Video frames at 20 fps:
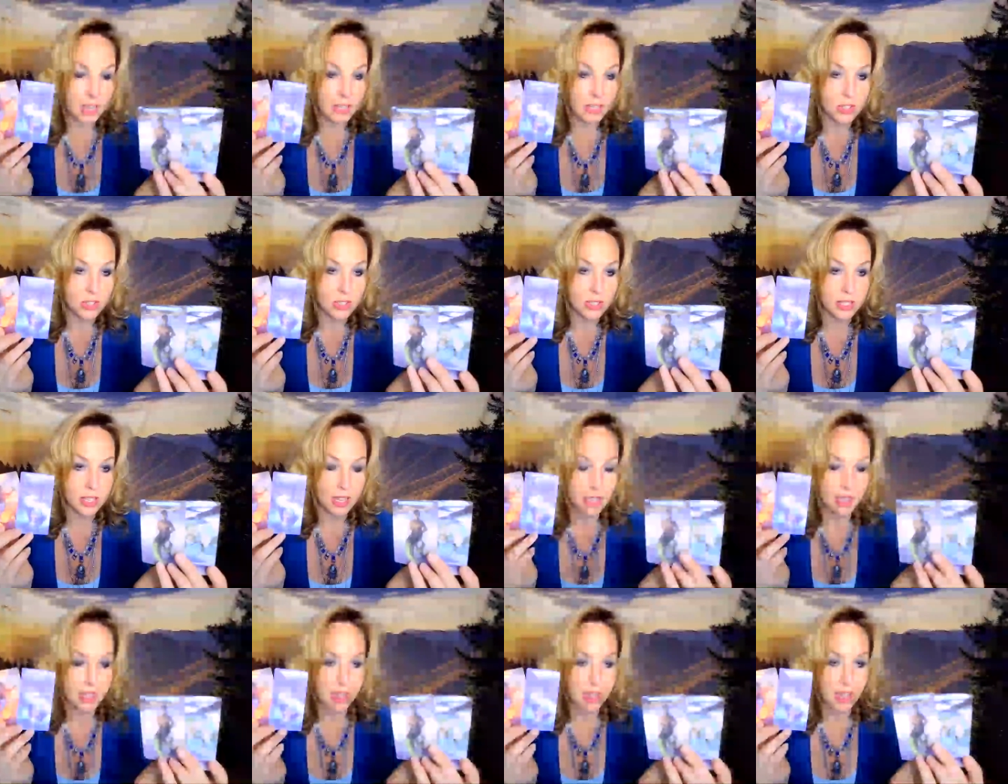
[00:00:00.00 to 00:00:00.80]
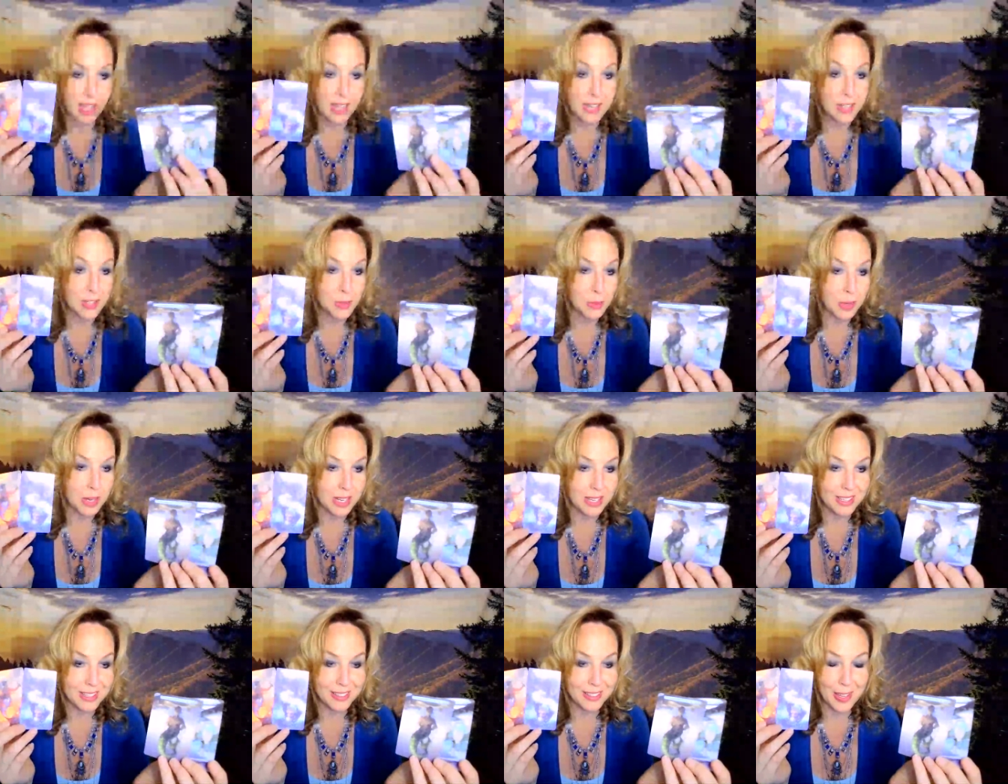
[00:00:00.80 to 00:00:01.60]
I just I just want
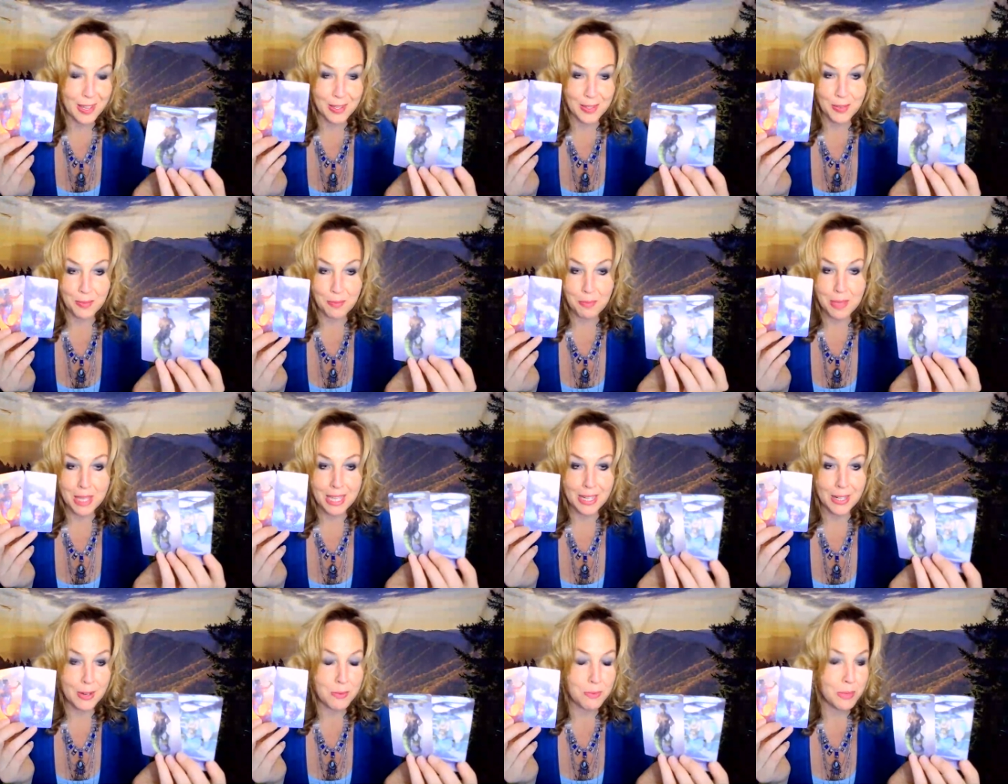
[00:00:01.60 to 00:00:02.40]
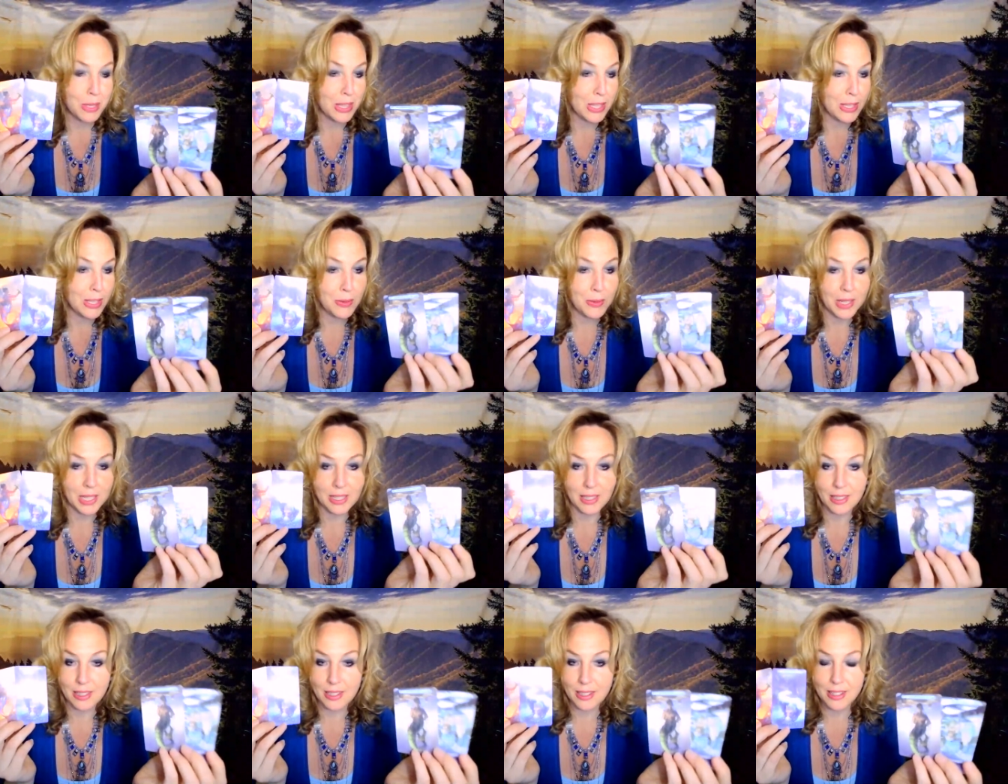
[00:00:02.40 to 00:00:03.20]
to like be at home with you
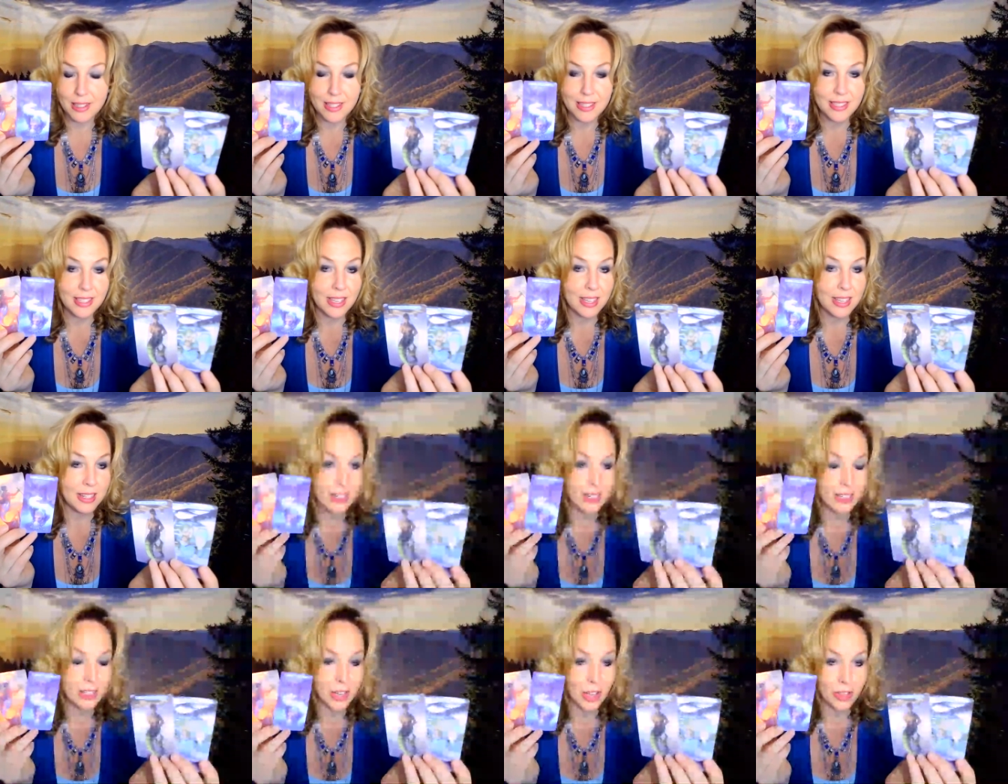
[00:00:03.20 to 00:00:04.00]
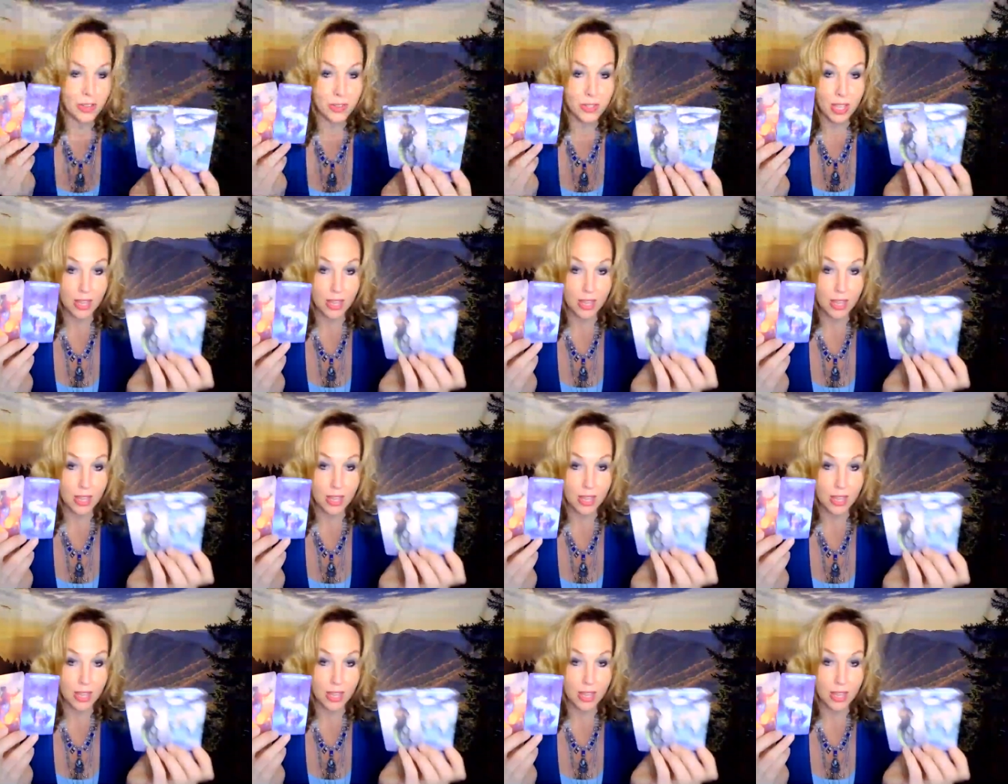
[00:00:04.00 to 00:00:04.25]
and sit in each other's